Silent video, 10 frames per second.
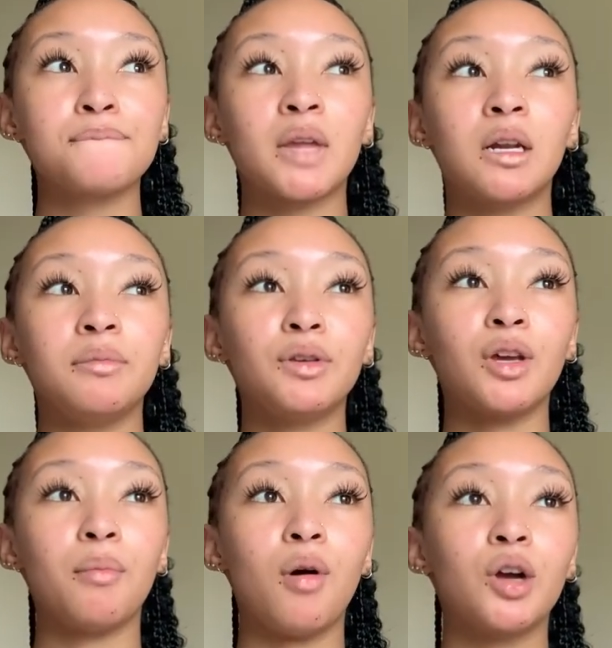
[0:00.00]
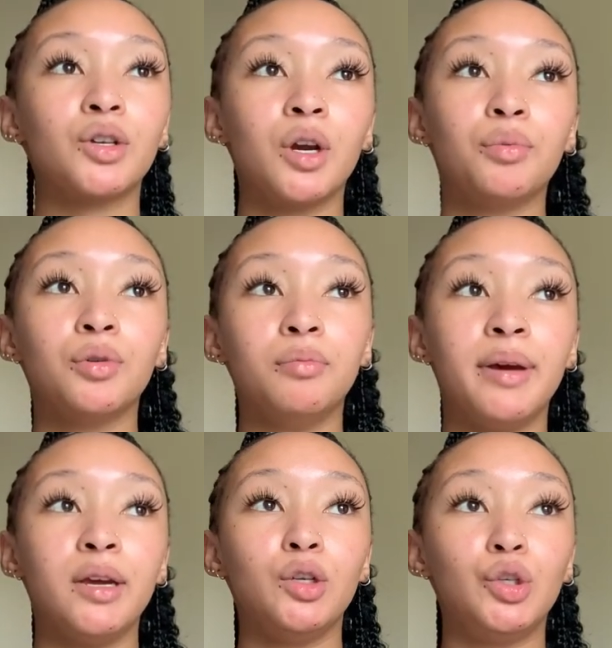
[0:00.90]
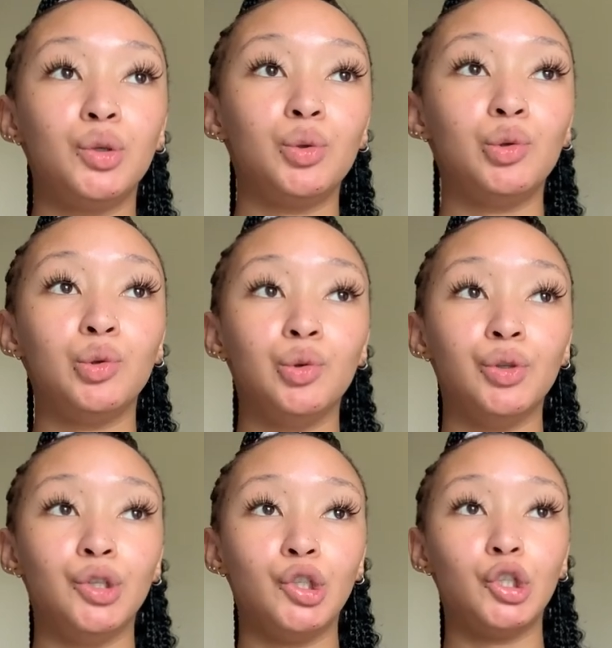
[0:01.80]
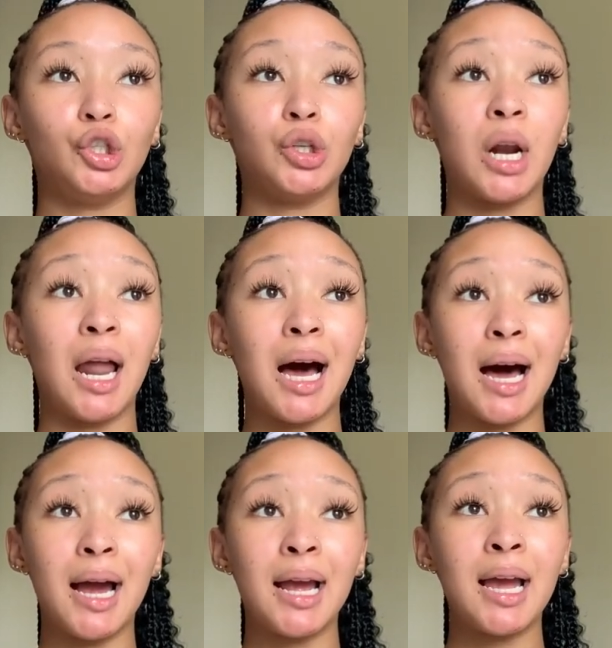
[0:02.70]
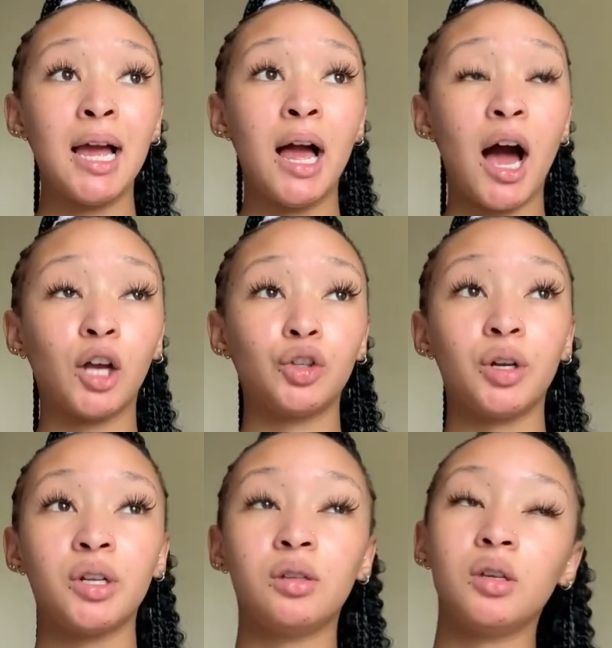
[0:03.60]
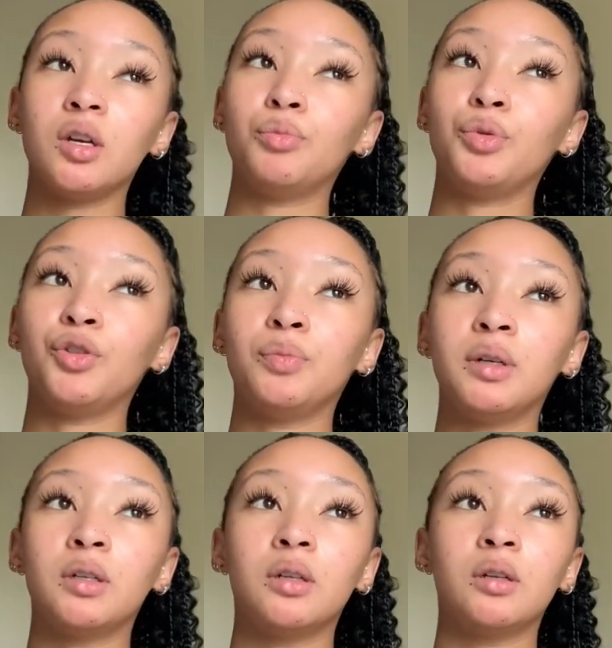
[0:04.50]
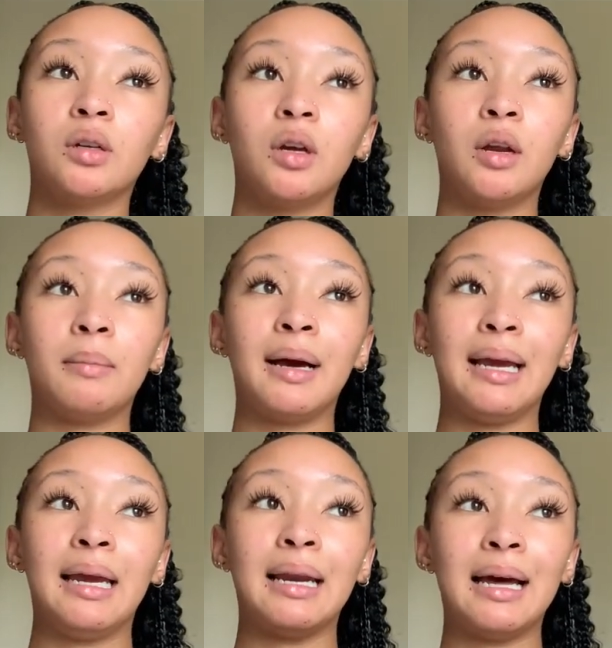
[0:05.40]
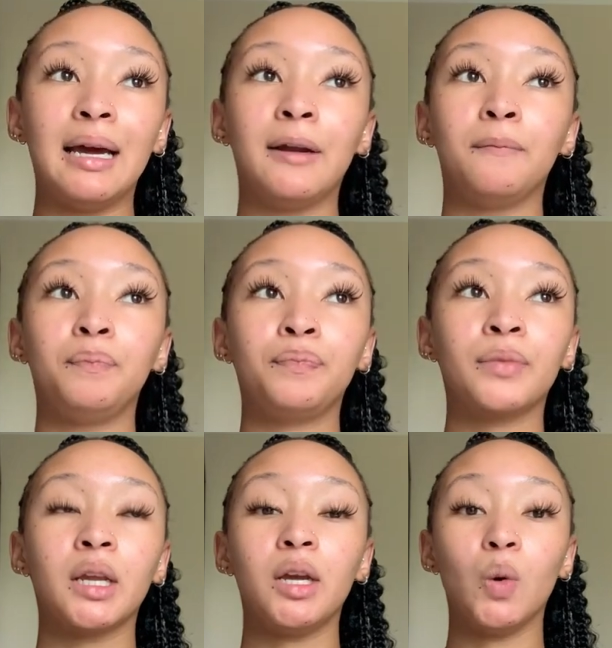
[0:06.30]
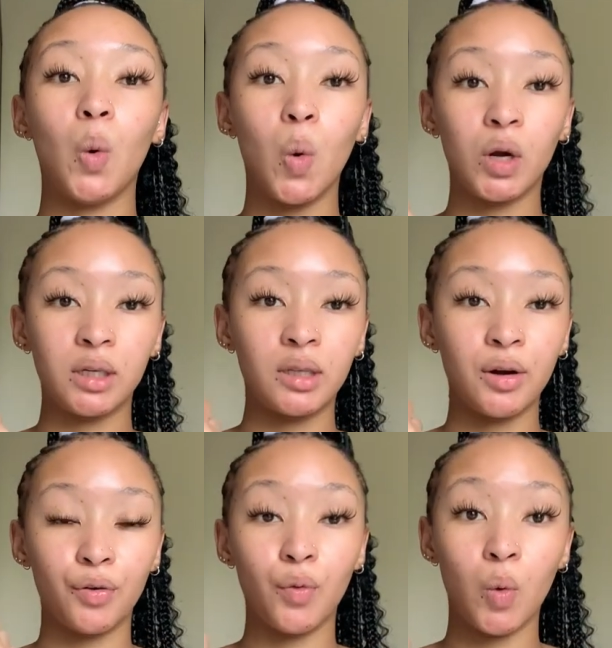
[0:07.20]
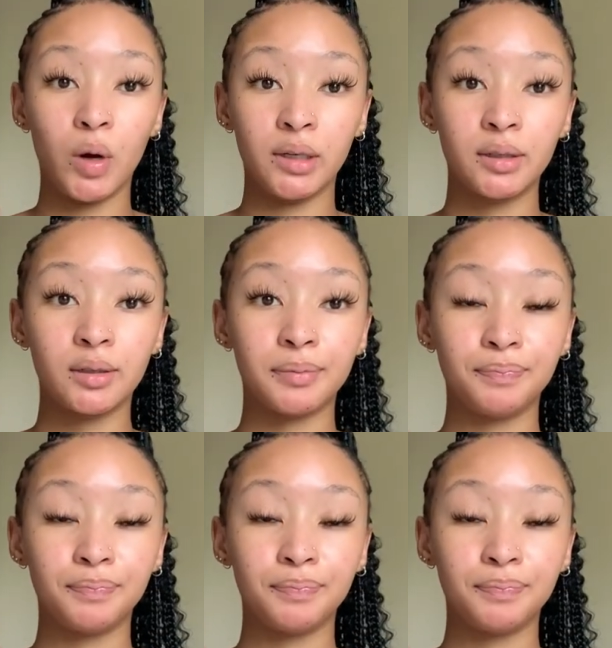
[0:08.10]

let me say, March, April, May, June, July. I started seeing improvement in my hairline in August, end of August,